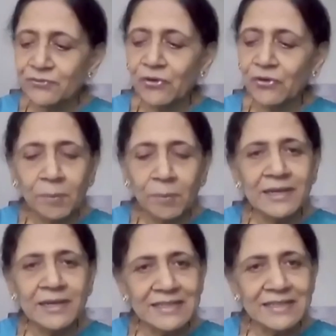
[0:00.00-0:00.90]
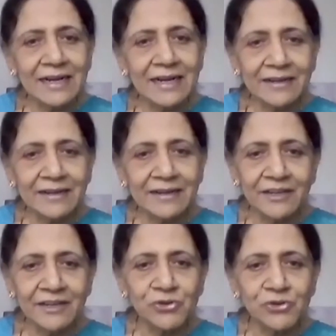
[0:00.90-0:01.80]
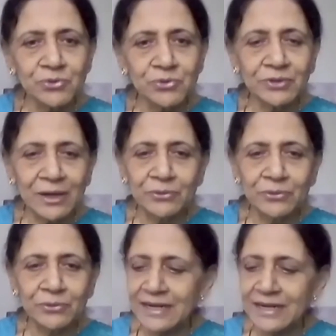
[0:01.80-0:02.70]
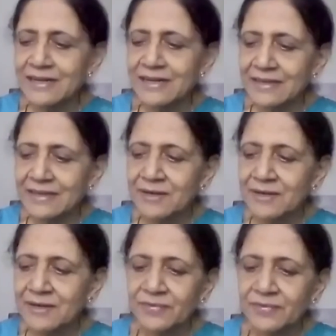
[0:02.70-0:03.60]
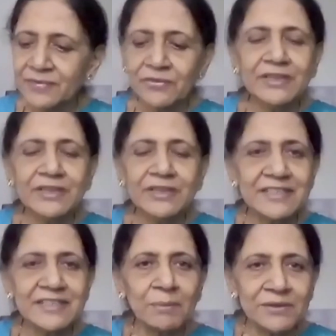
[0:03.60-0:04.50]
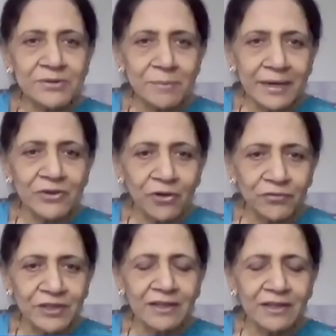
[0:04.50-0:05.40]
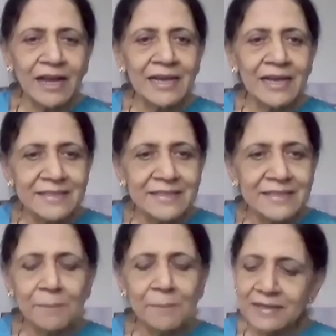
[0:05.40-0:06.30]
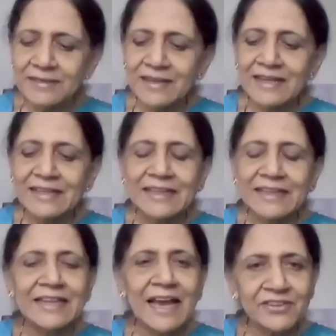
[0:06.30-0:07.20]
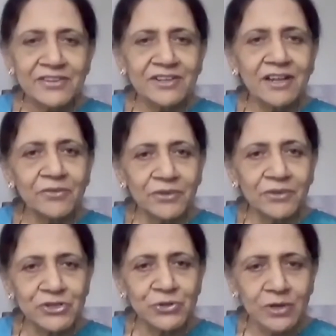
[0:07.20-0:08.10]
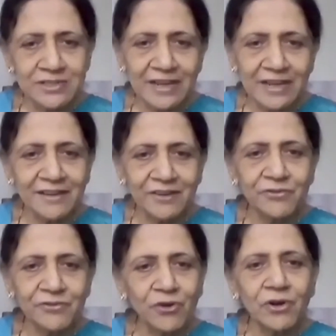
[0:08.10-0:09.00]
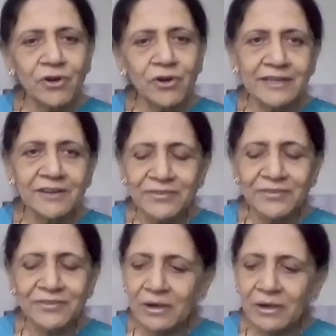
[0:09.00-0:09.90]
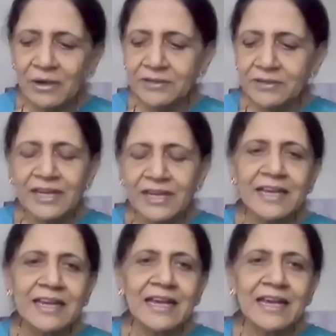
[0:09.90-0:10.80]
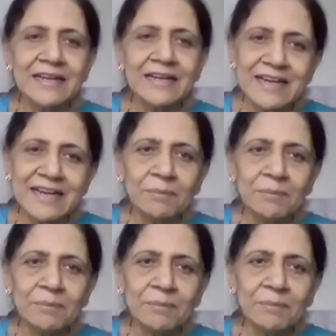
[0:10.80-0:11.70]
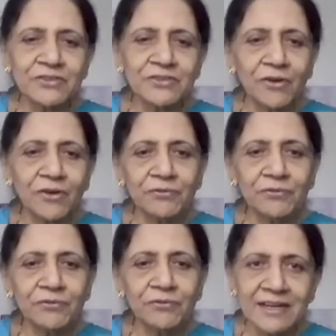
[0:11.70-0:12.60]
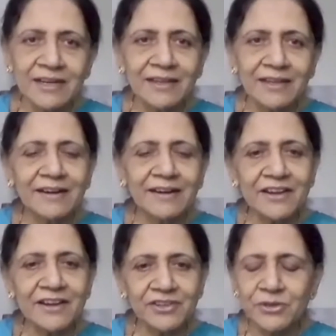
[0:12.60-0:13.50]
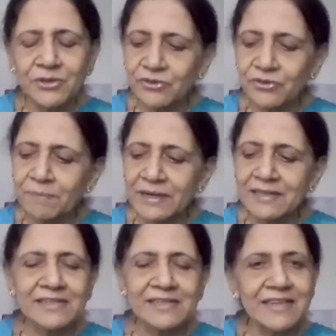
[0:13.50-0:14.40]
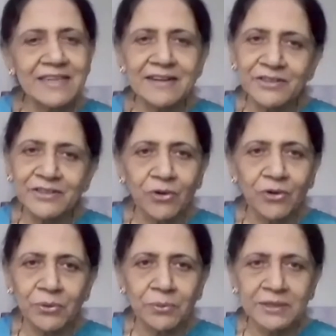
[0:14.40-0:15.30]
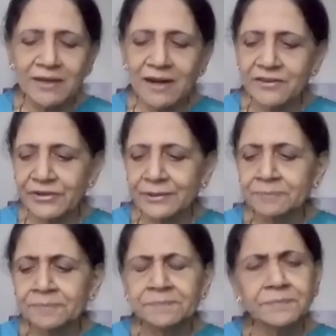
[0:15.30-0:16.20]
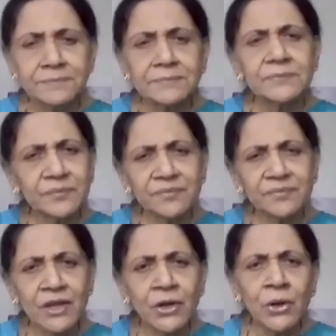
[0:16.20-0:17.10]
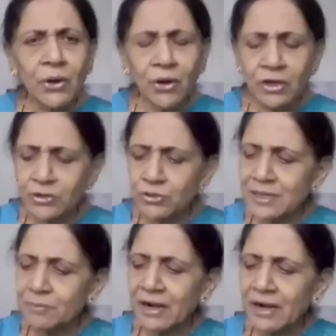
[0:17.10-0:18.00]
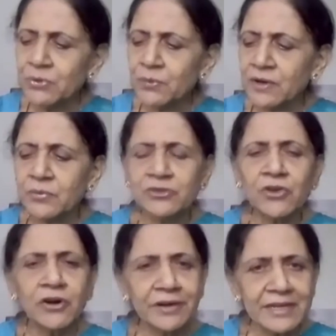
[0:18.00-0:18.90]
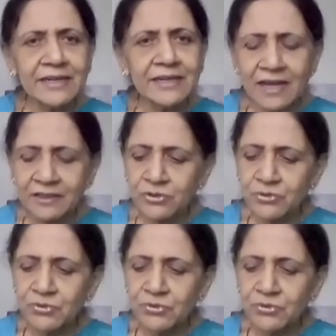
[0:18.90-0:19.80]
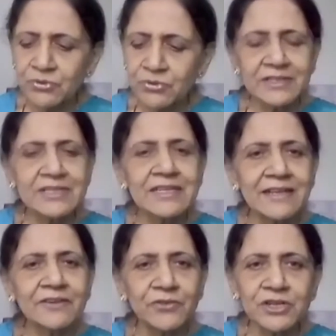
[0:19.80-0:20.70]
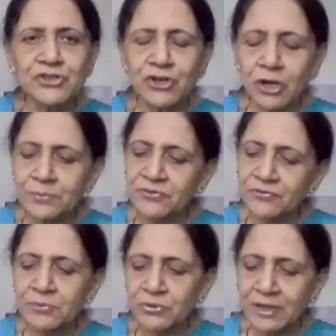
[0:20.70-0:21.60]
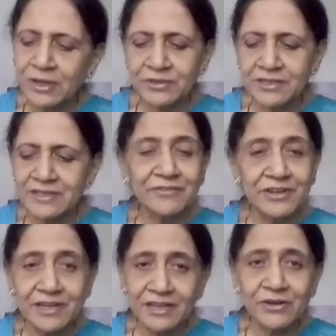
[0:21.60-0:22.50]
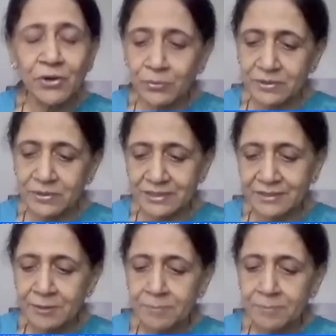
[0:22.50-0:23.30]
formally started in June 2019 with establishment of the ICMR's National Virtual Center for Clinical Pharmacology and establishments of 15 rational use of medicine centers all over the country. Although some groundwork was already done through conferences and workshops from 2017 onwards.